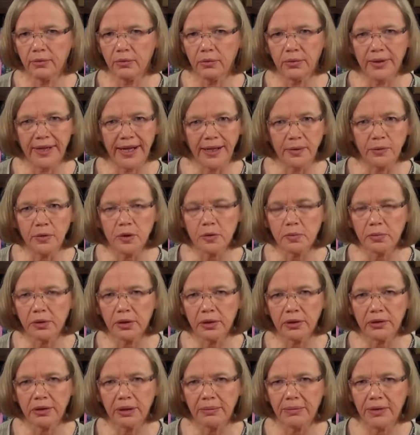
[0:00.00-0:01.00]
or language
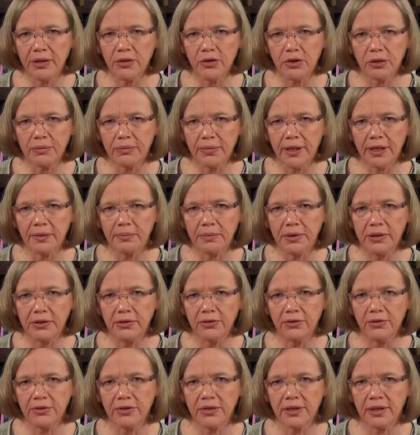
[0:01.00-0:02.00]
program that you might be
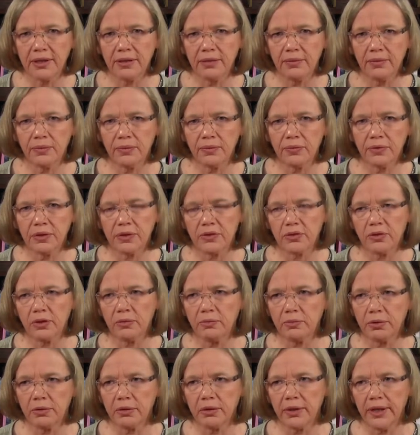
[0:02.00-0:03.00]
using. For
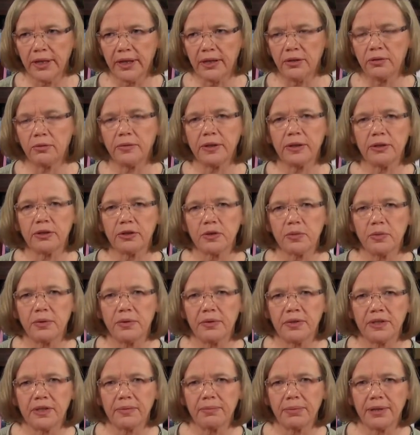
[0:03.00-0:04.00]
example, at Oikos, we